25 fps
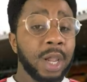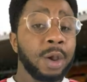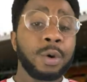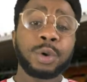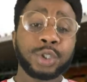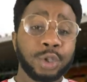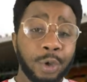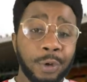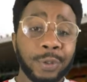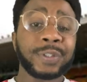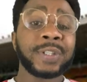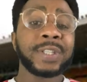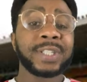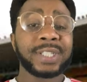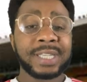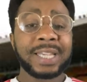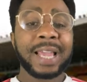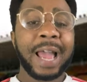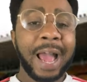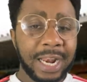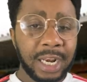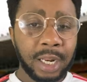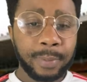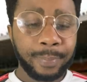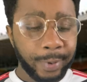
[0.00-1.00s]
It was good to see
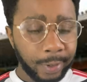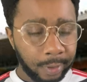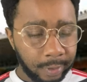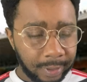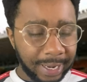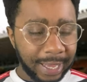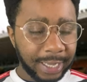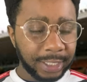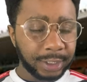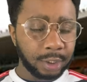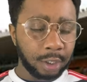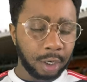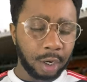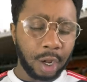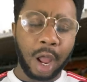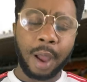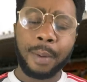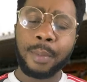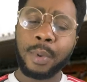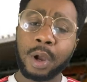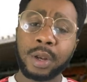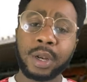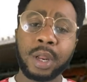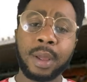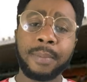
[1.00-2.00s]
Hannibal Lecter
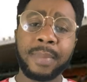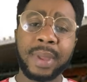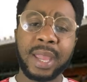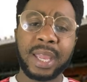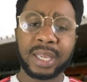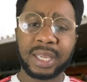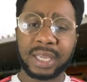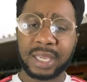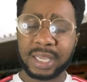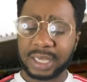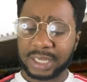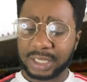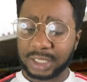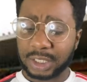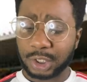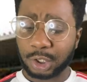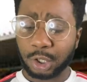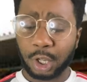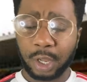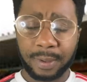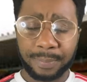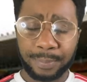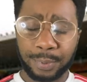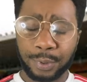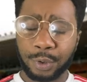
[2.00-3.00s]
come on and make his
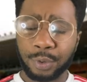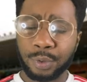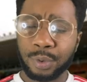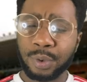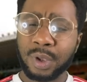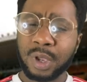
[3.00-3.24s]
debut.